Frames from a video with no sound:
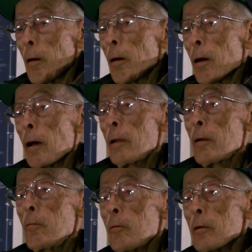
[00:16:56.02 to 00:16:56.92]
I
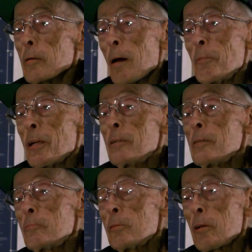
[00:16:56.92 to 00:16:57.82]
didn't quit. I mean, I
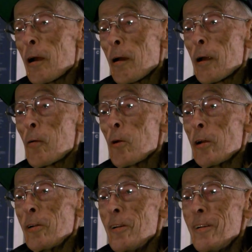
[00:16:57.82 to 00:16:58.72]
didn't retire. I
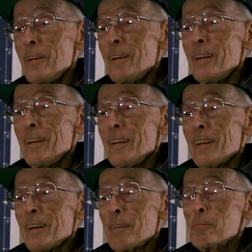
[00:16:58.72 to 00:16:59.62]
quit.
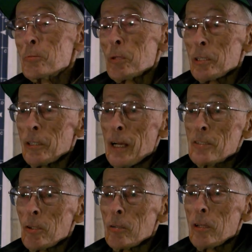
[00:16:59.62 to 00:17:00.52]
I was working
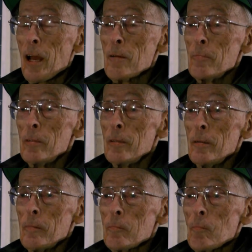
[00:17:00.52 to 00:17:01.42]
nights all the time.
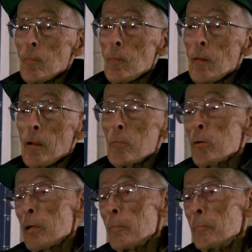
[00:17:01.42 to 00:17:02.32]
I was
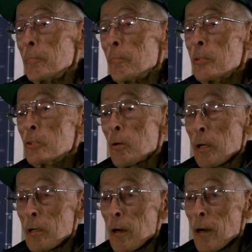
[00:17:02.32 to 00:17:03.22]
working on
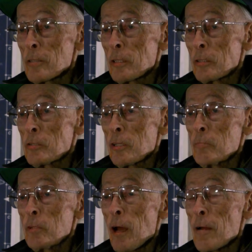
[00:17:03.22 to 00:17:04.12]
restoring cars at the
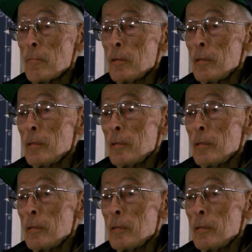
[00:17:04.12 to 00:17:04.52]
same time.